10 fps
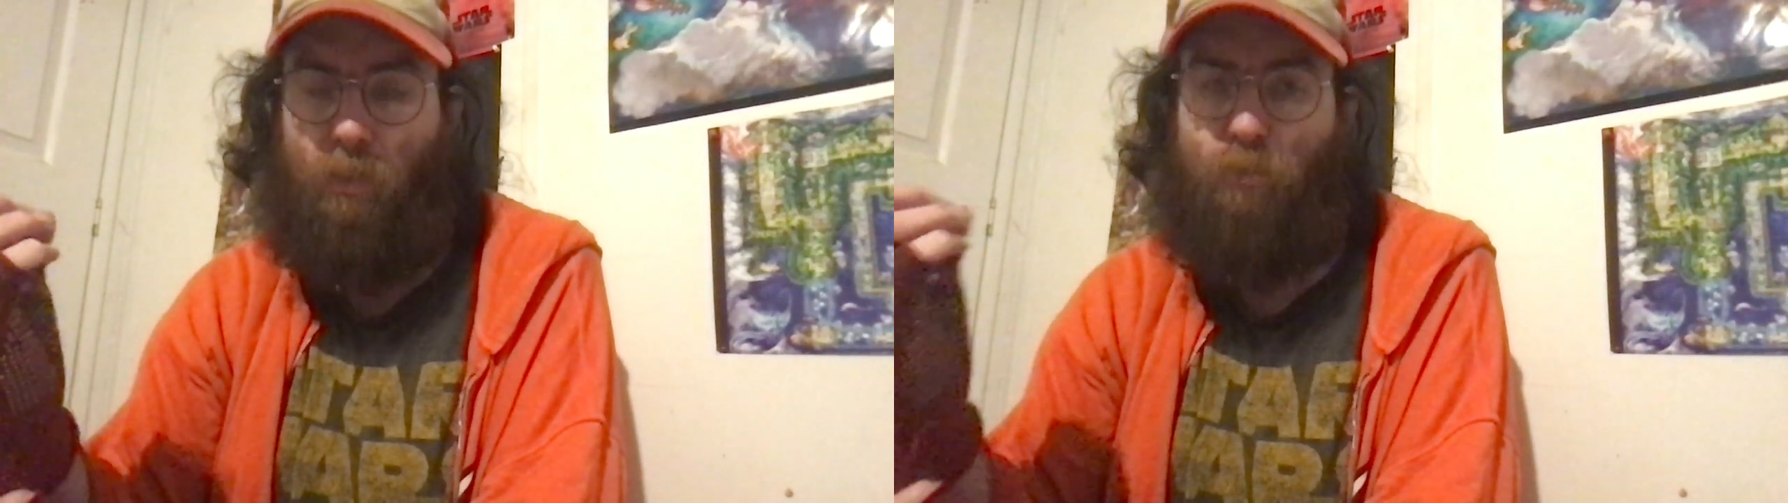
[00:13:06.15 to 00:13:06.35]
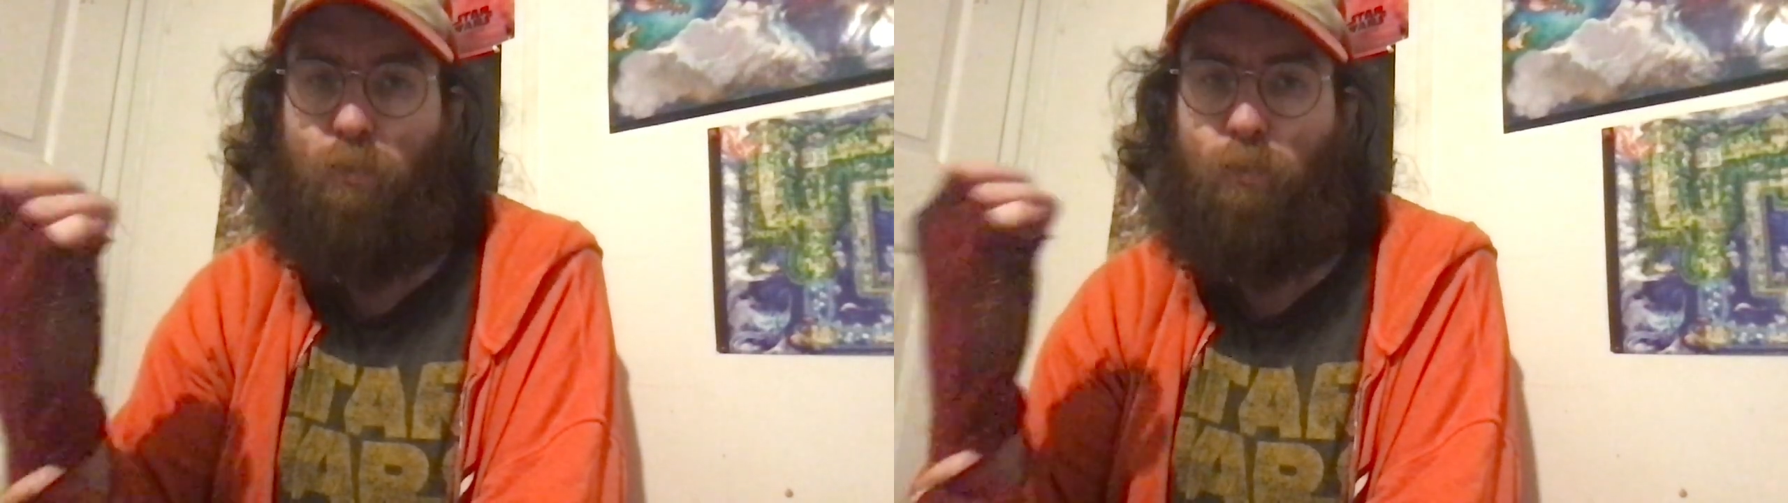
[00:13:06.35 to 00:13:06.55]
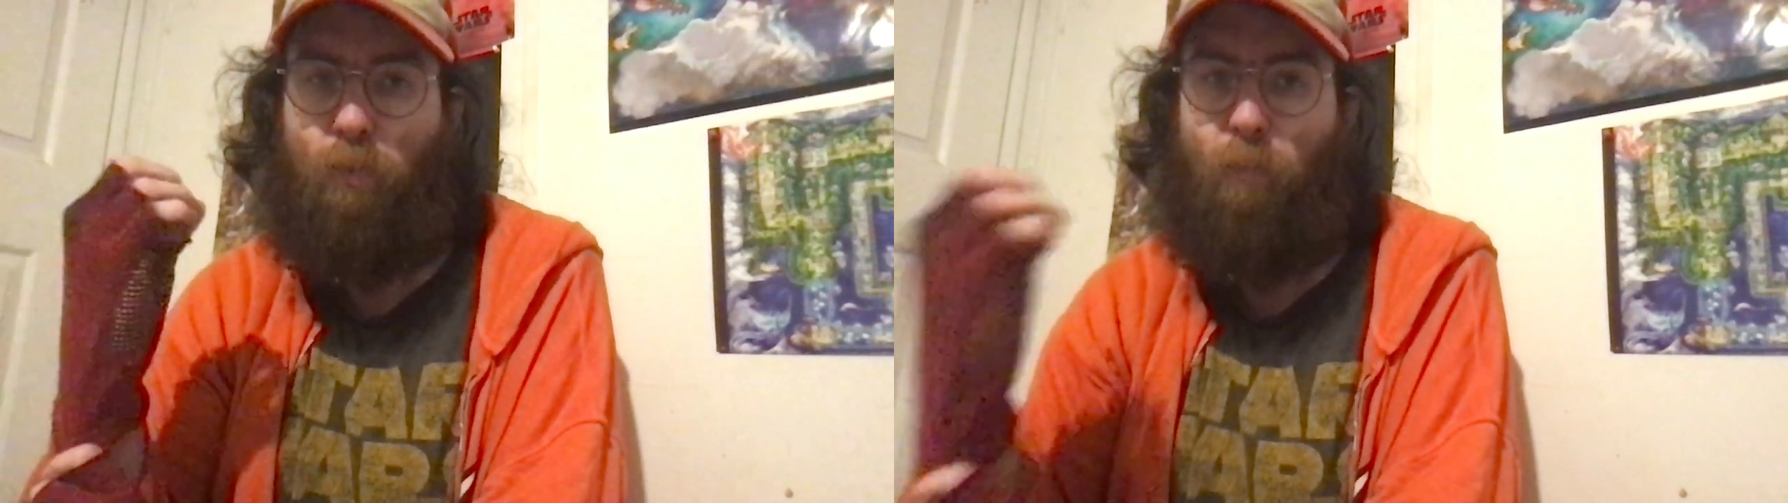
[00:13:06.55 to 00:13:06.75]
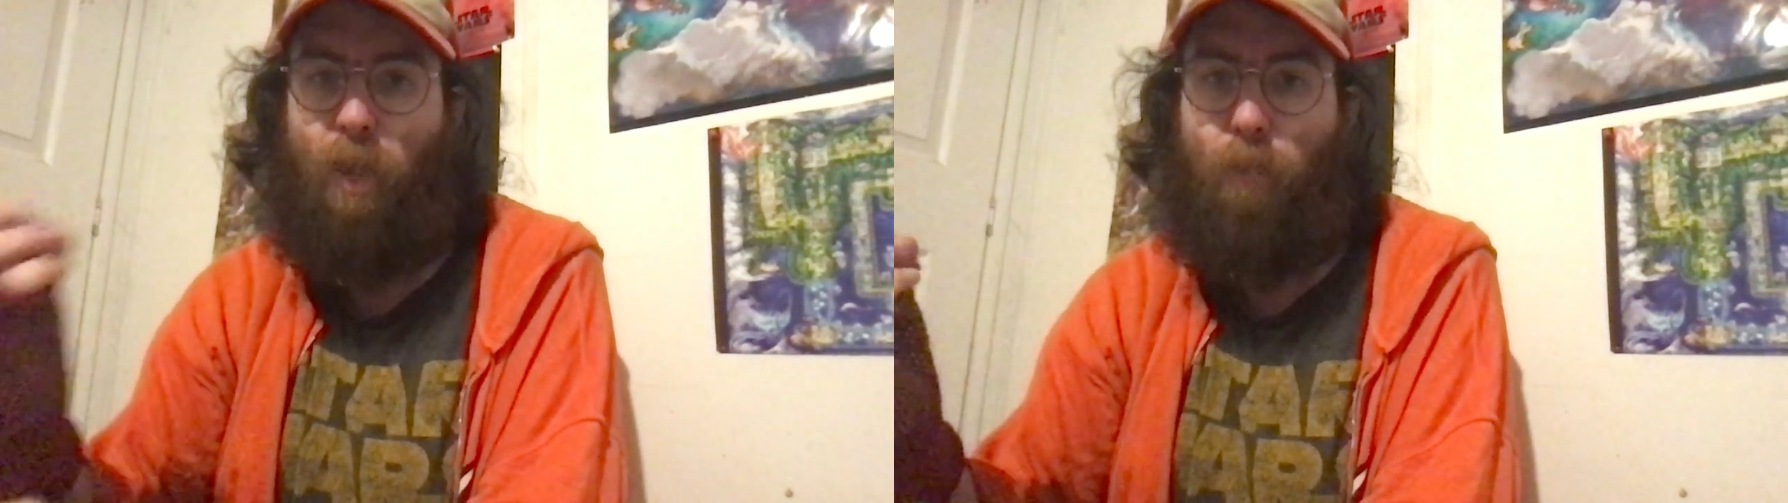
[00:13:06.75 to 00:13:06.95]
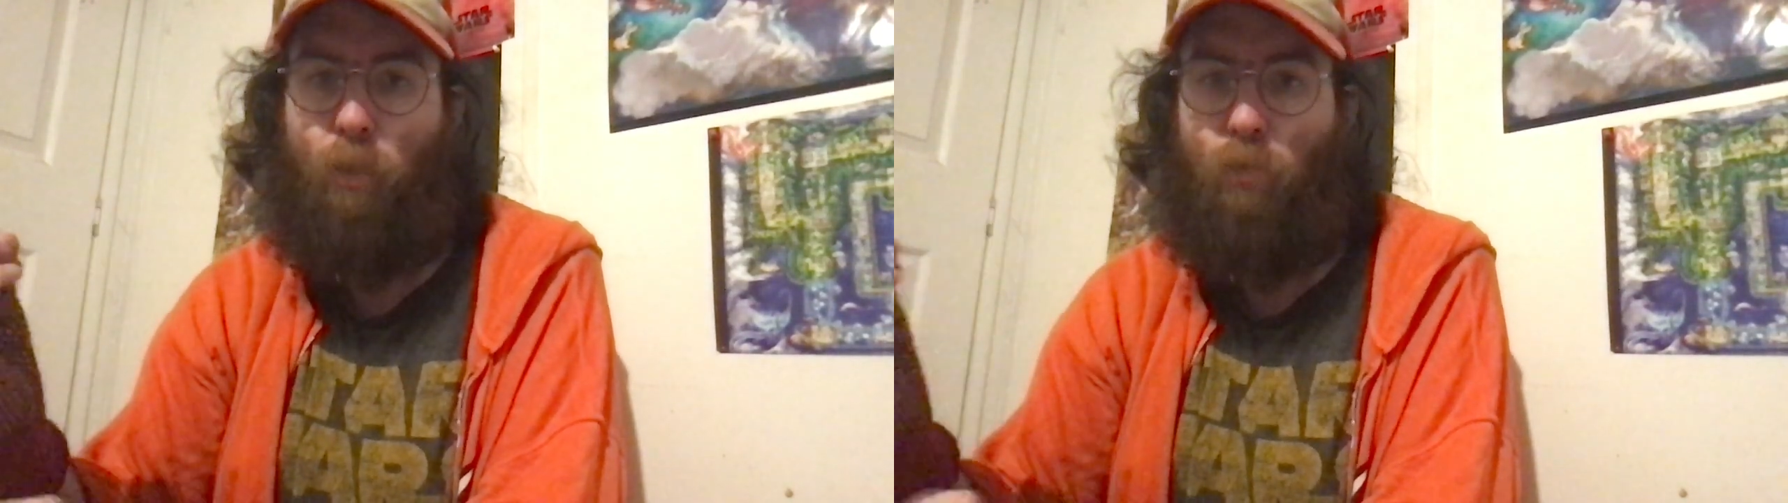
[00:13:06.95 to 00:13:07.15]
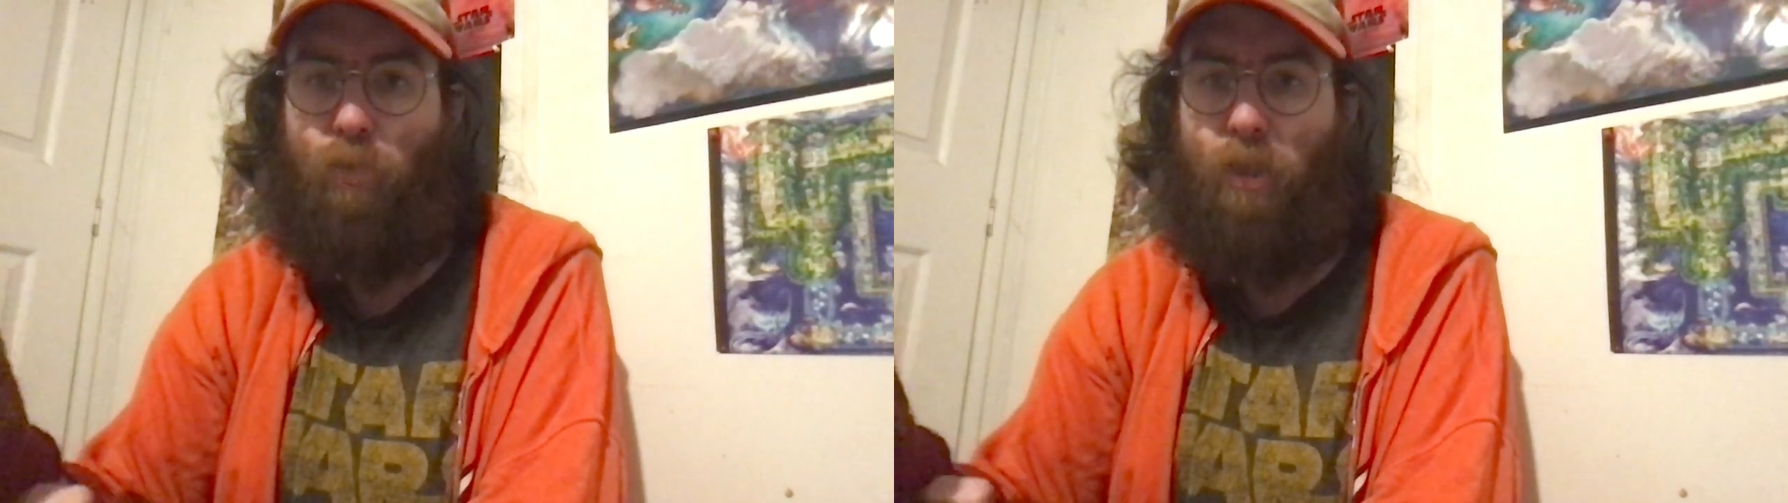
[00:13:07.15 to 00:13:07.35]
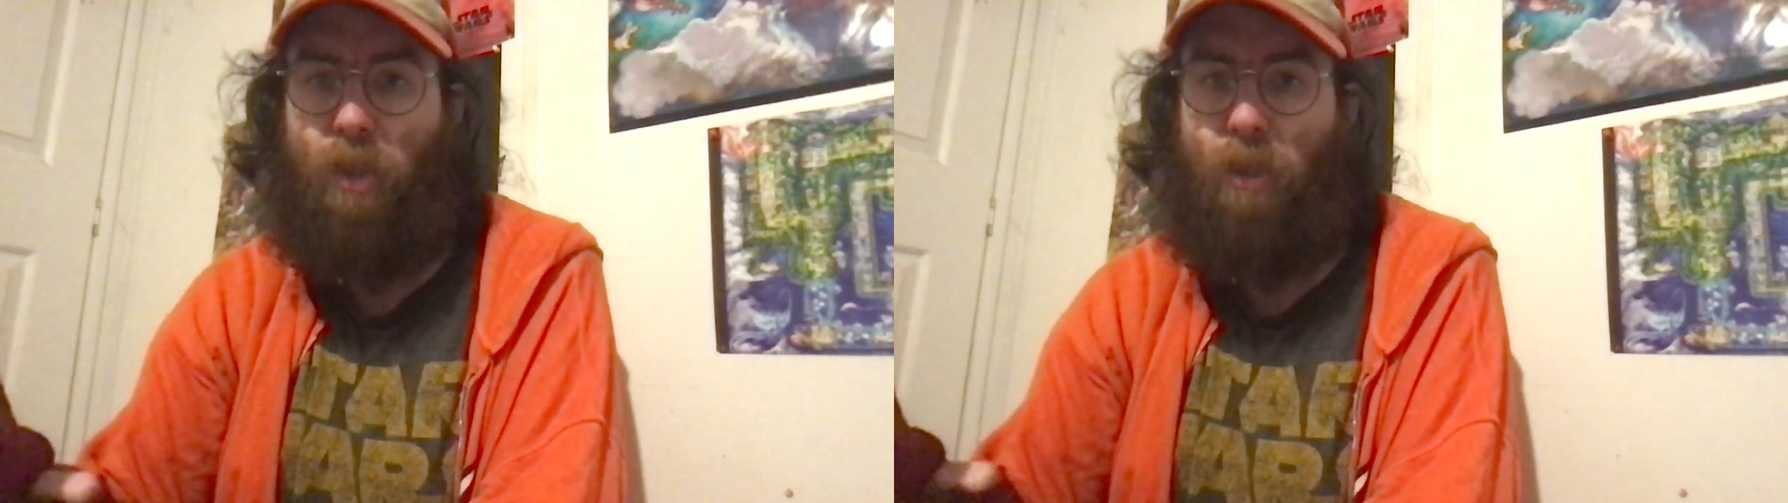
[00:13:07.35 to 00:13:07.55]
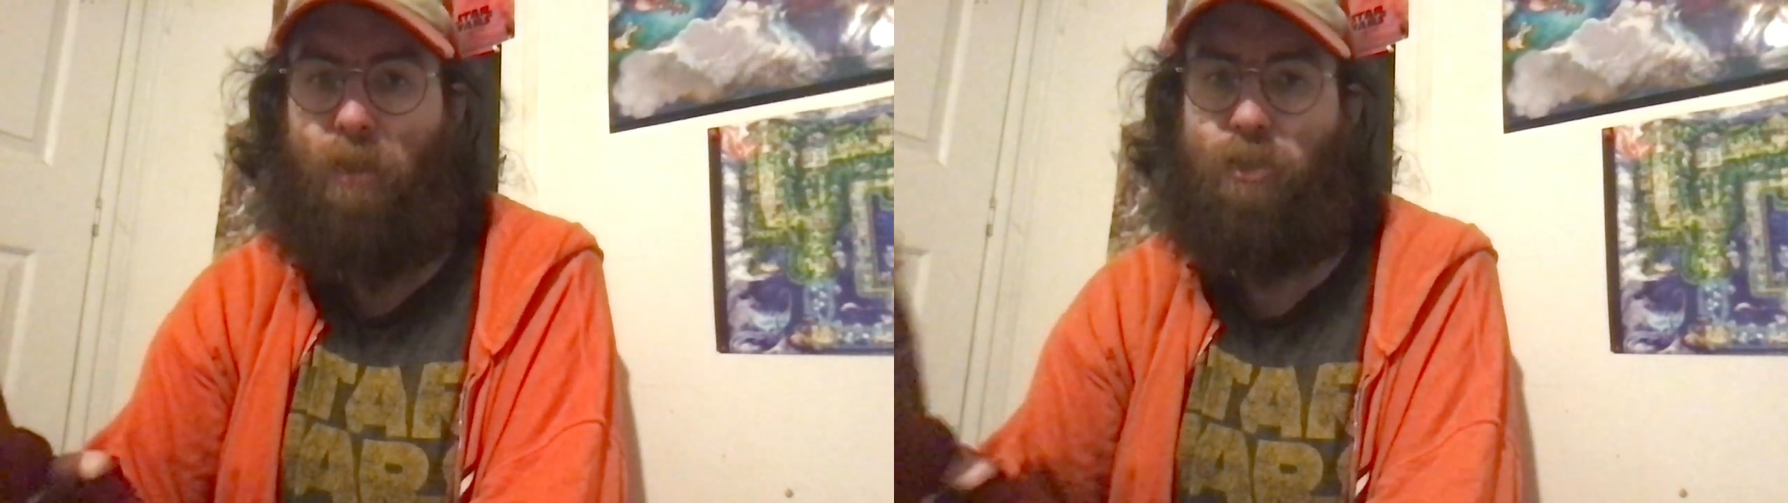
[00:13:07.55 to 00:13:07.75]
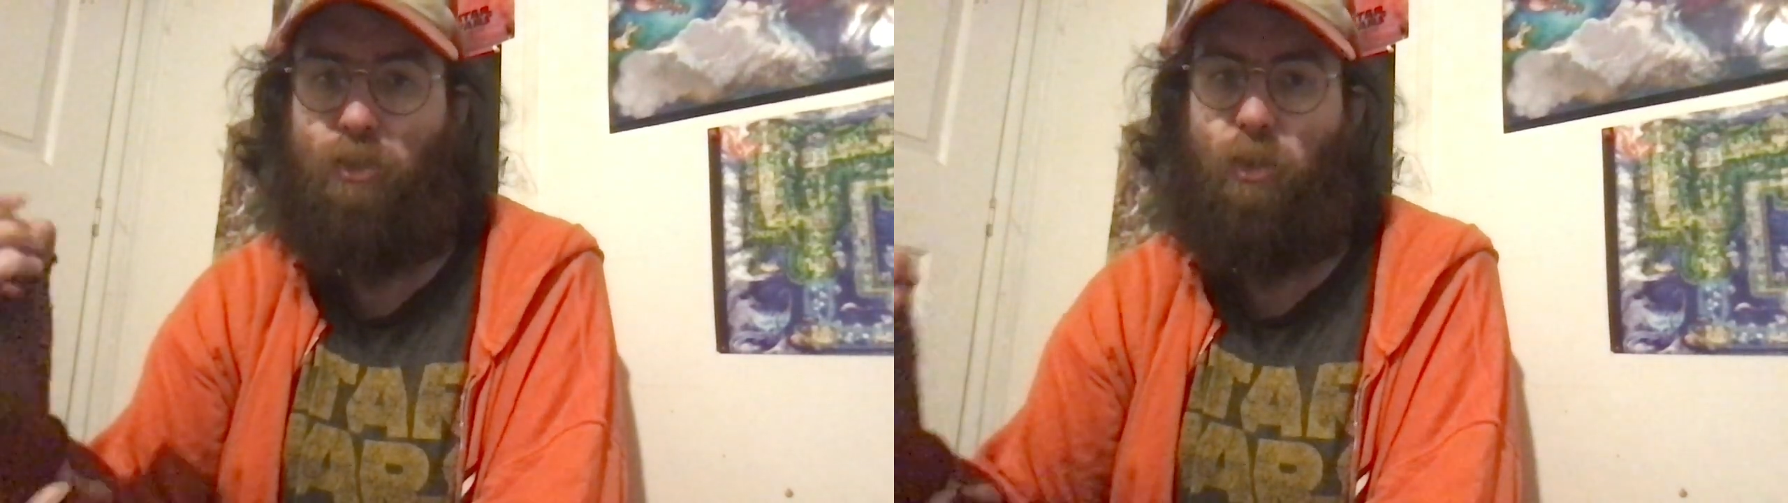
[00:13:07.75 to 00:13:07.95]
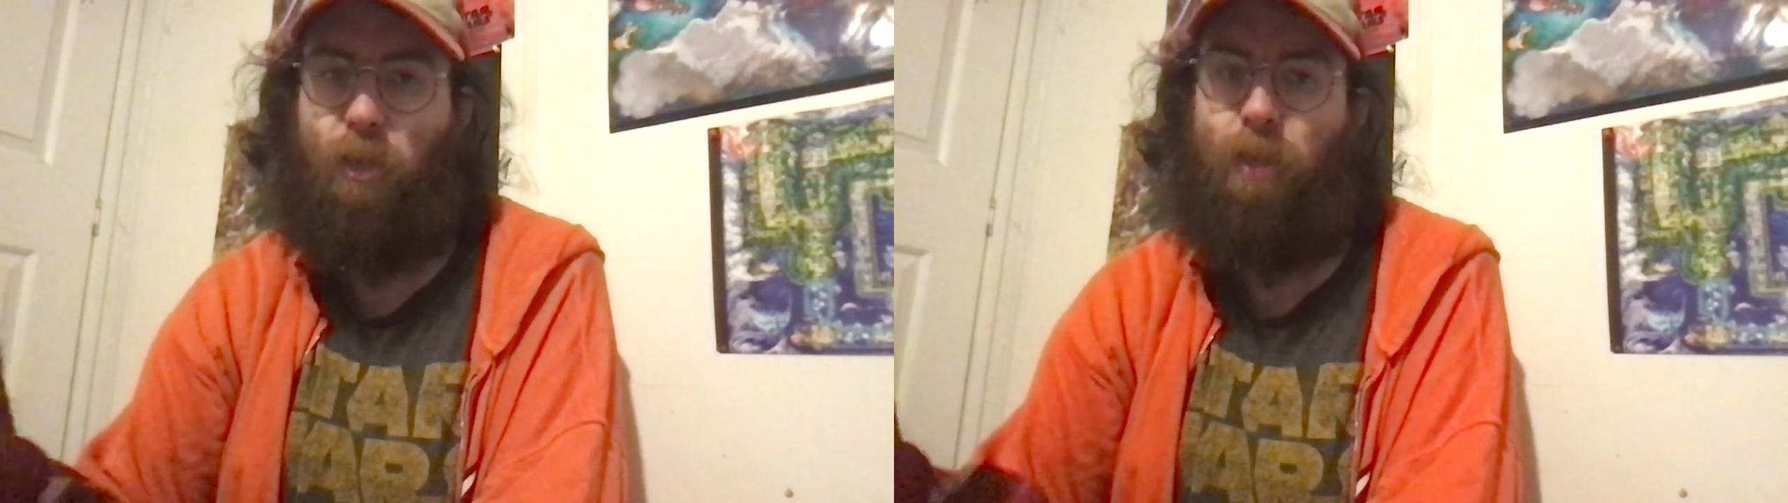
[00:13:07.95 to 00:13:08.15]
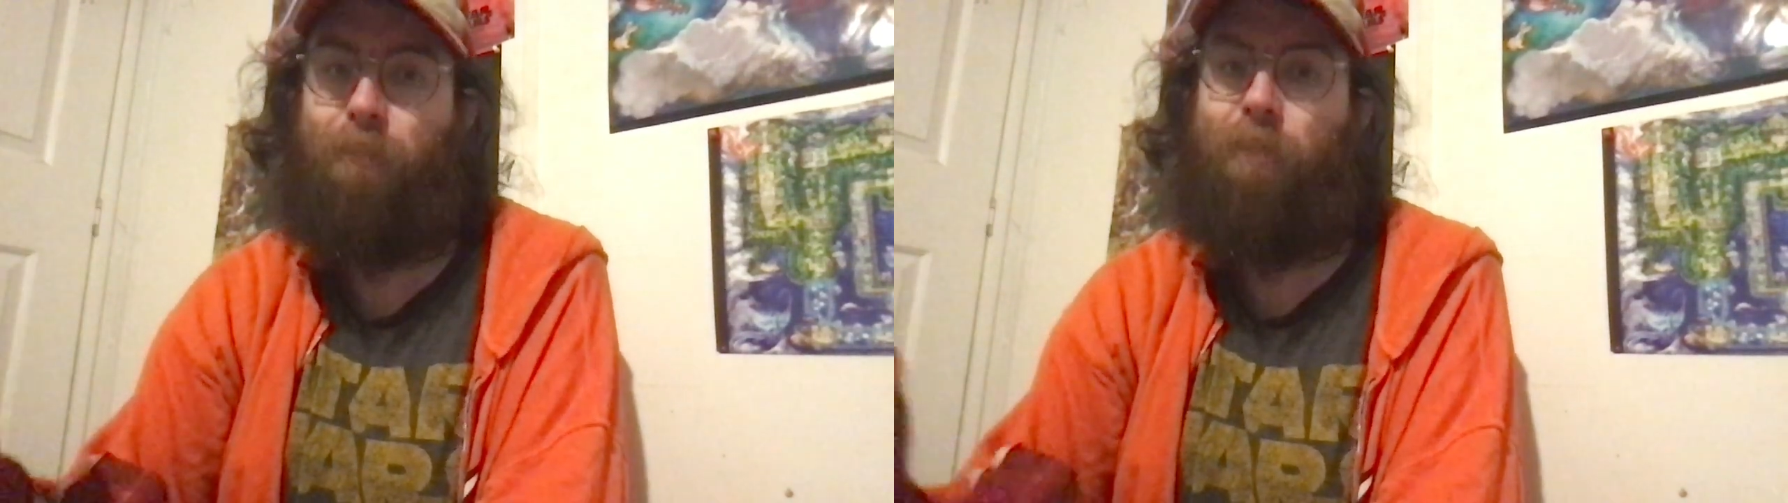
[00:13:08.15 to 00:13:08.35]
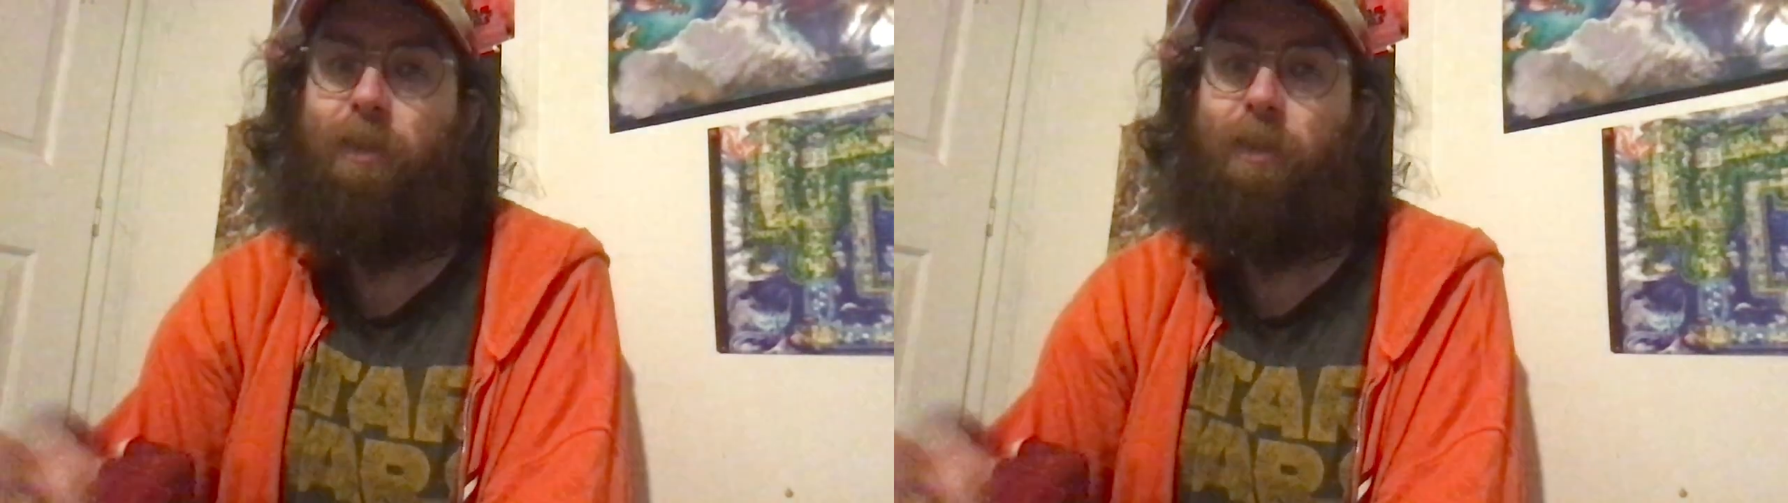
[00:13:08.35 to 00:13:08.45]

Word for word: I was used by the Madball grenade in this line.